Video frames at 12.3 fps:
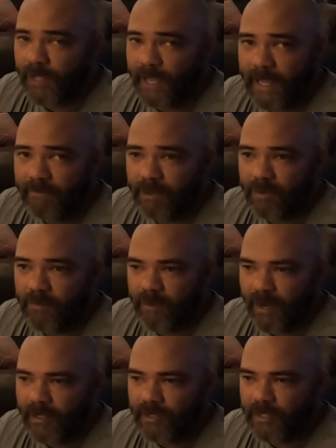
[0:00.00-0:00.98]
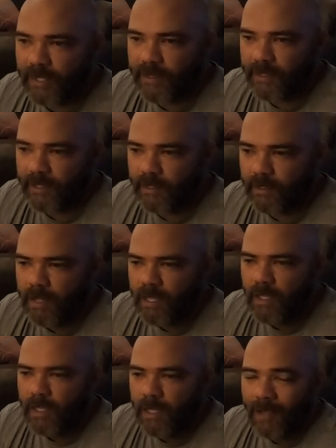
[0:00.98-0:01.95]
we can't have any fires out there.
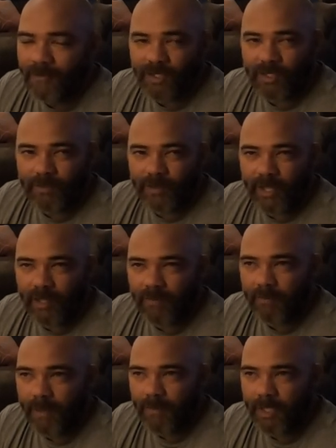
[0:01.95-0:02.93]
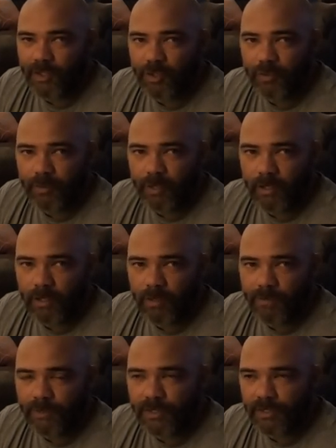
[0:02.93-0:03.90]
I was gonna bring maybe a two burner
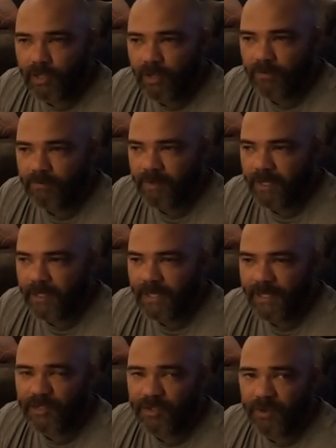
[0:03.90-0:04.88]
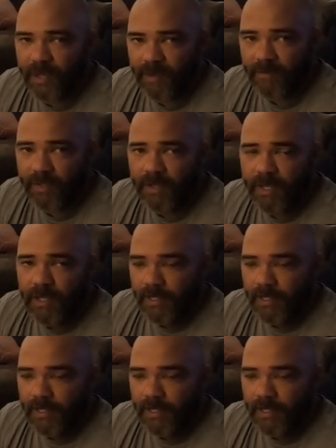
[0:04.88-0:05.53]
Coleman stove, but that's too heavy.